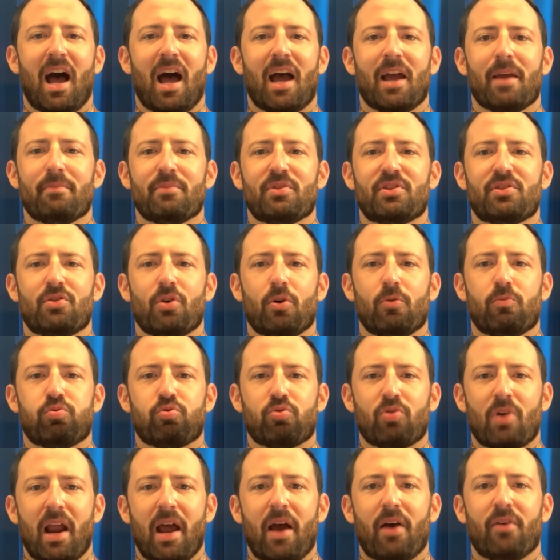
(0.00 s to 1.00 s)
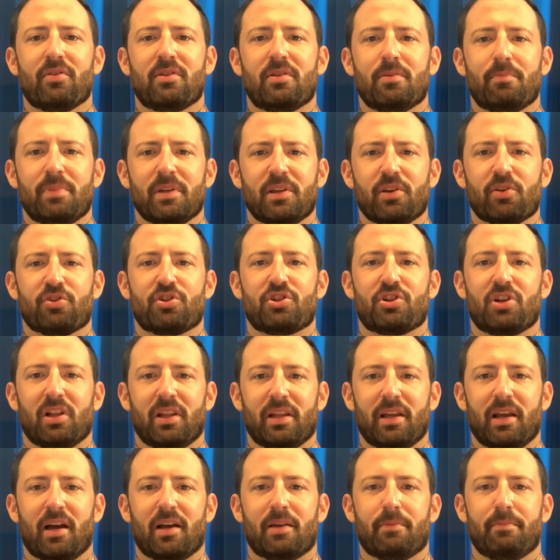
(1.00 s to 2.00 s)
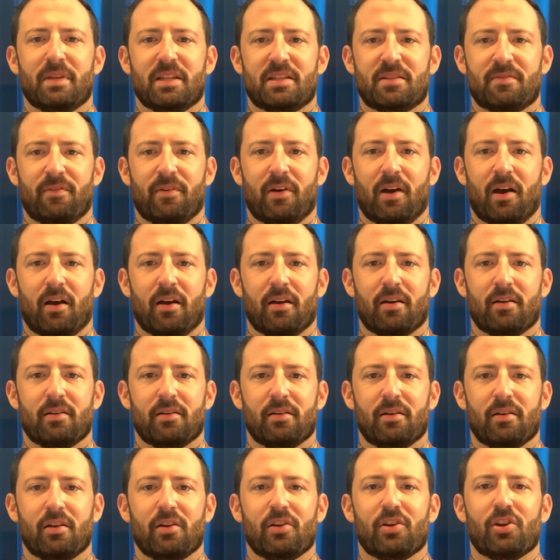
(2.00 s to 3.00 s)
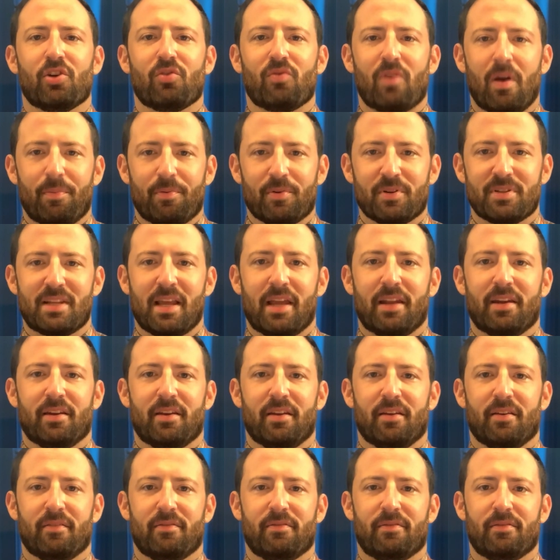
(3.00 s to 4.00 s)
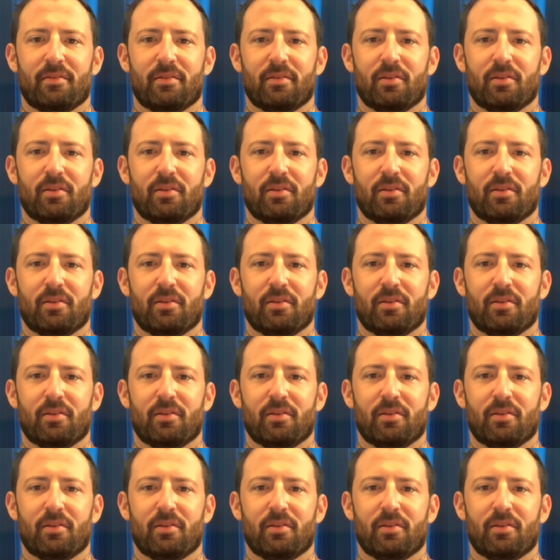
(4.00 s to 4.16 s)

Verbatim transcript: I am so proud to be your Shaliach Mitzvah, your representative.